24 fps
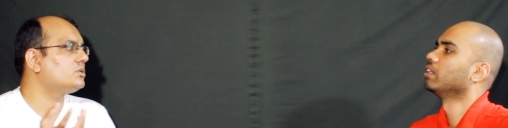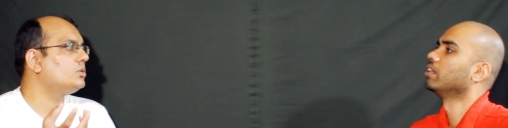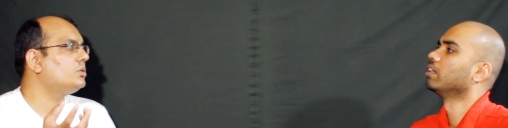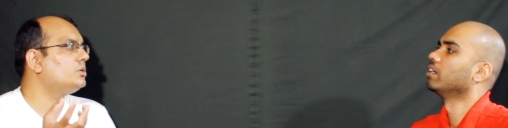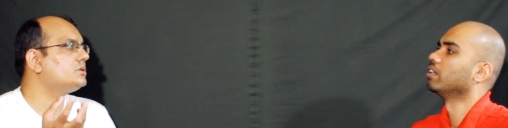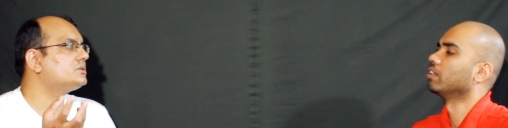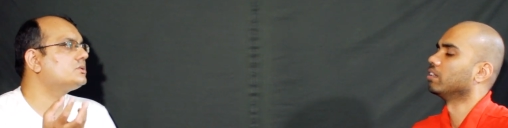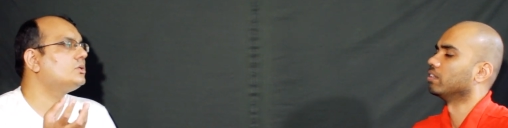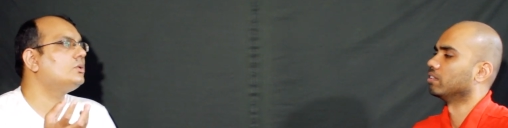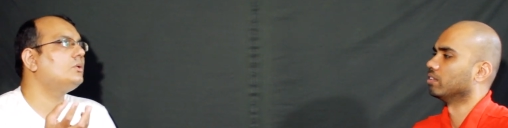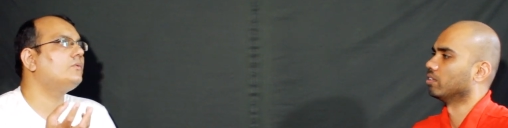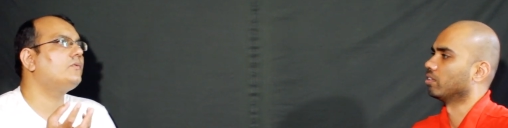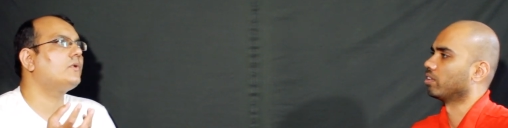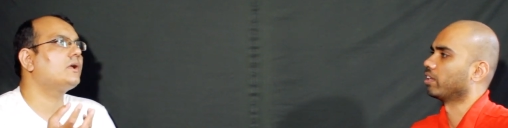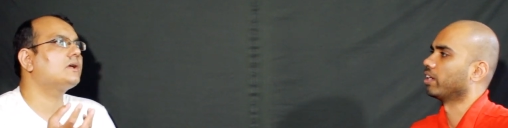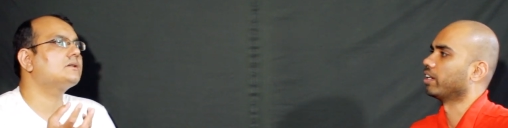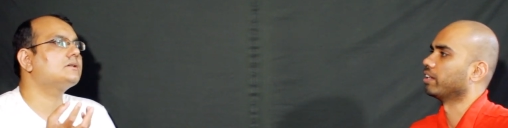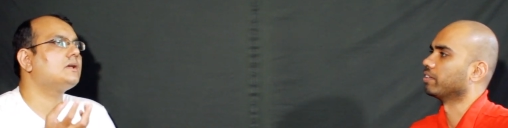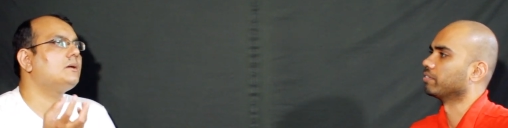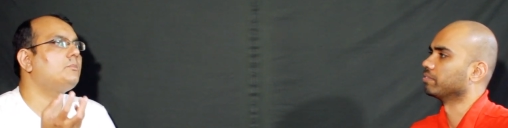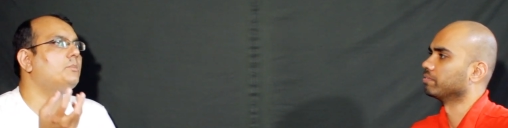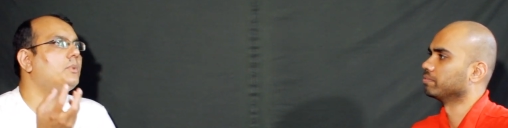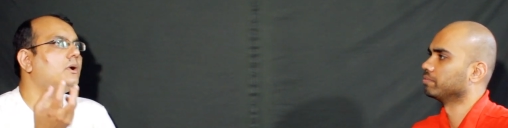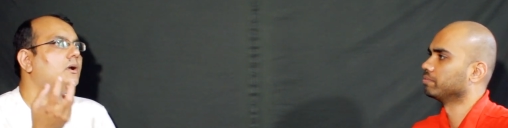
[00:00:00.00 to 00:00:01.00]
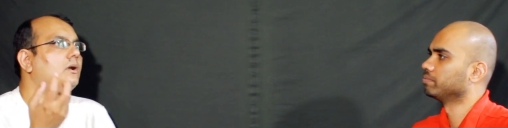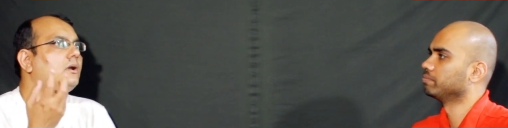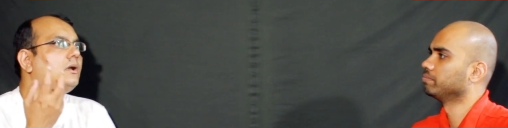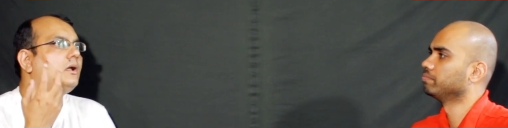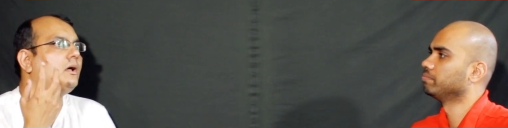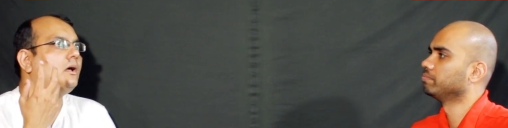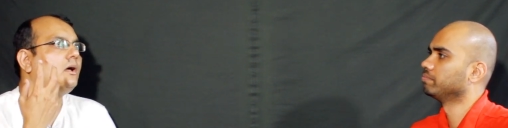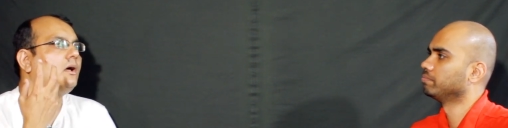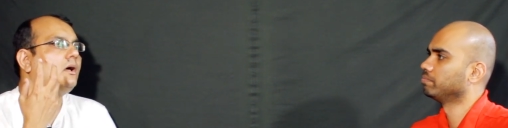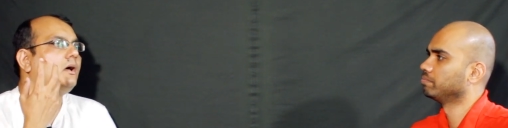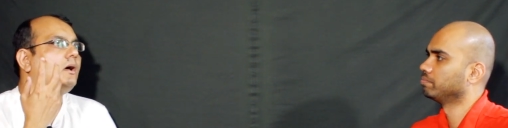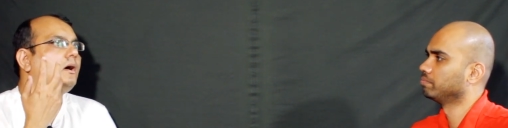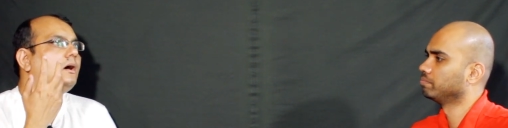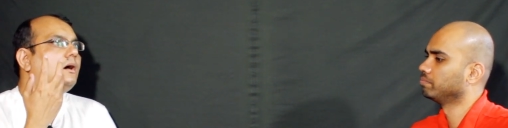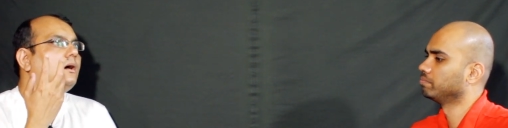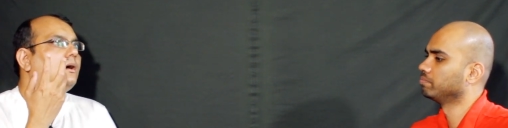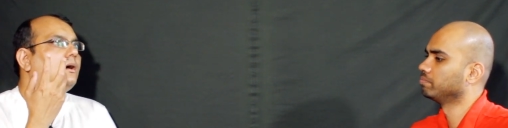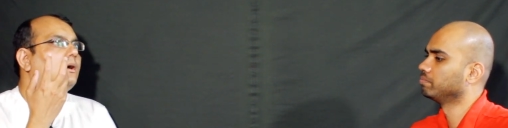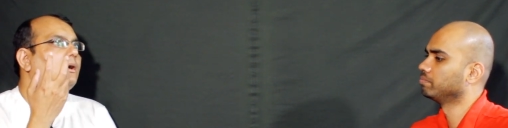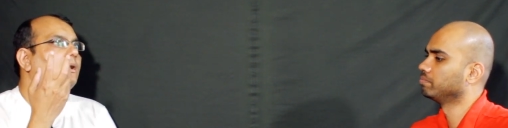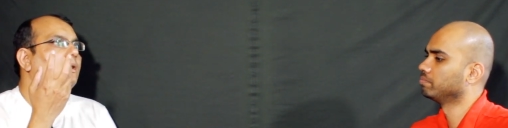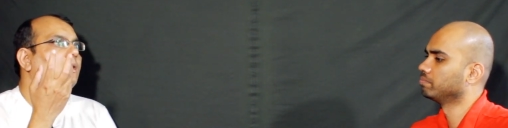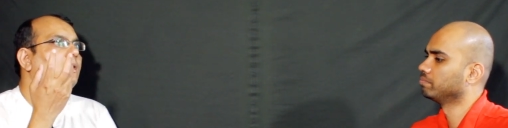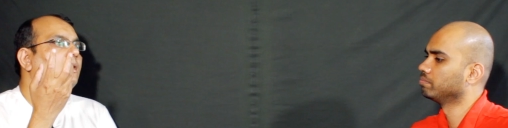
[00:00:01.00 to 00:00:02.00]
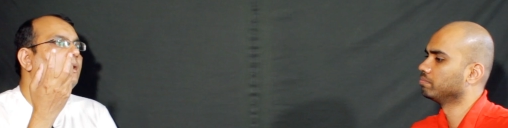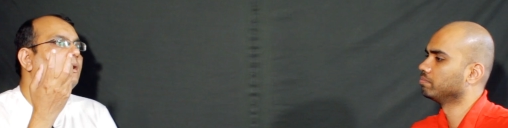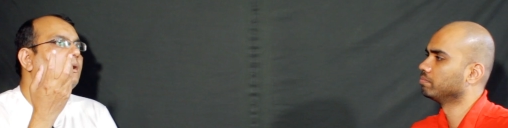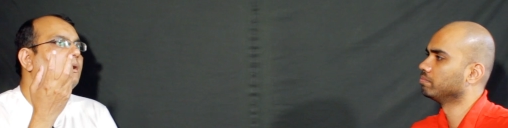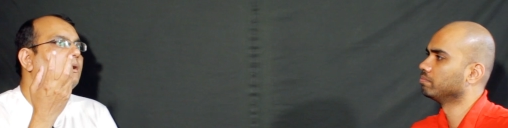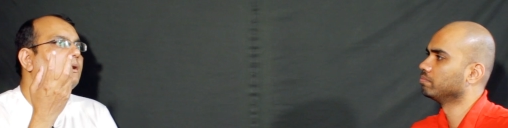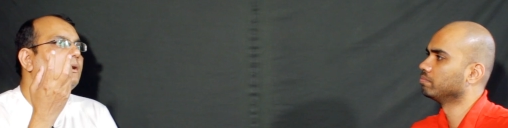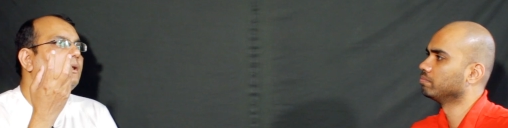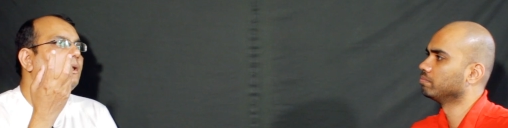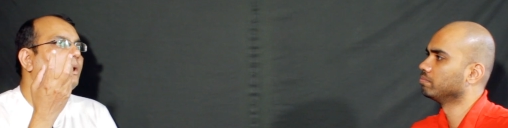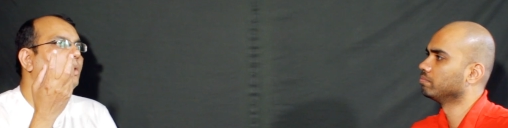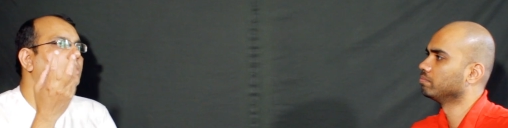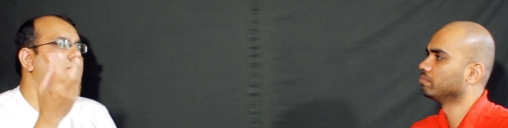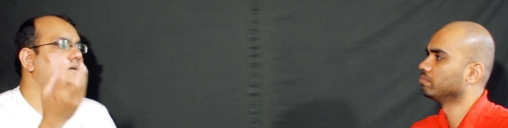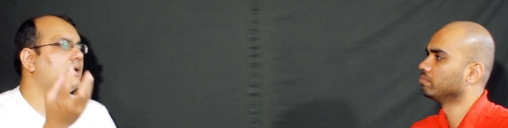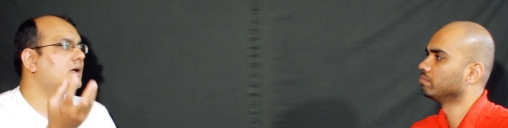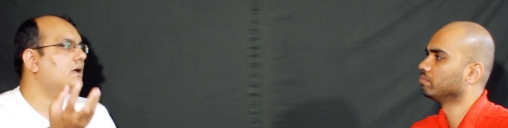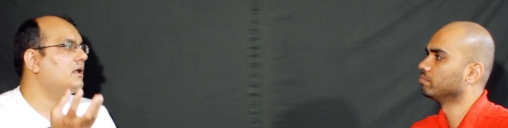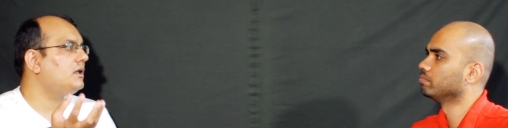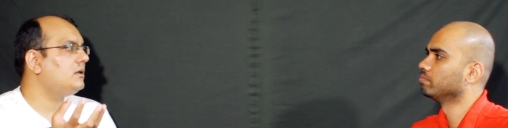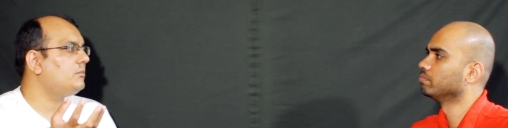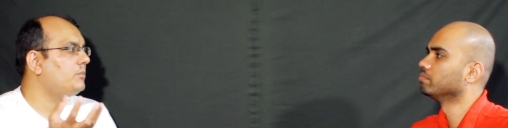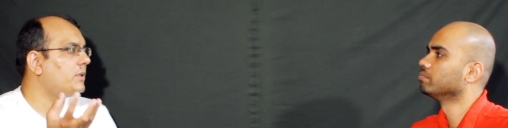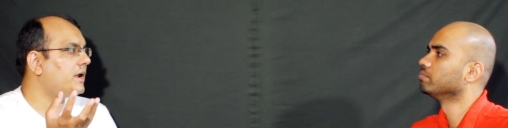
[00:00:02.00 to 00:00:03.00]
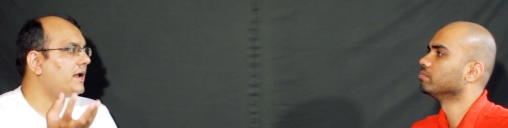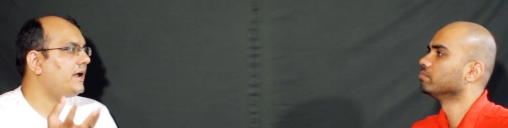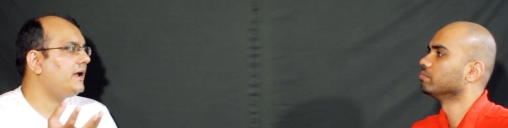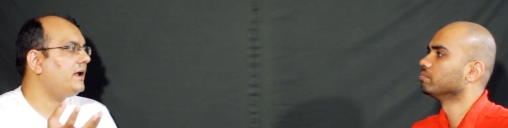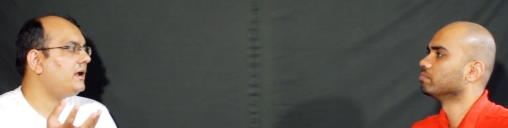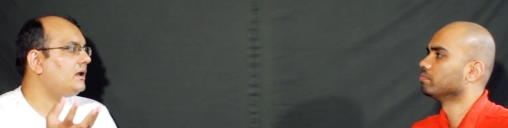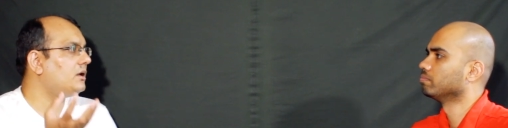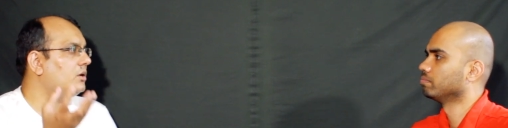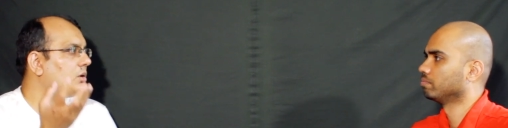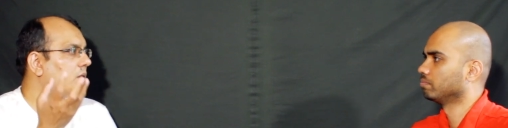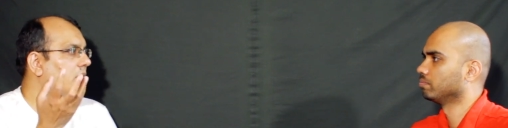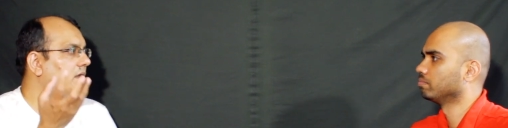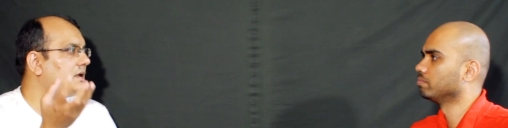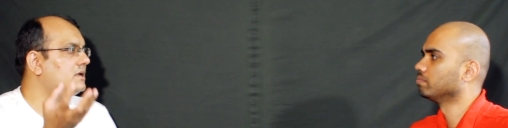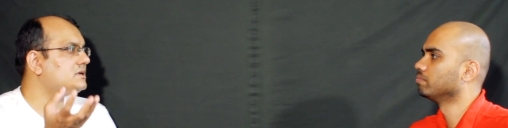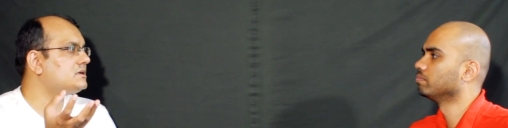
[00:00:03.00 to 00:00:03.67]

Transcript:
Speaker 1: So for example, a logical brain or an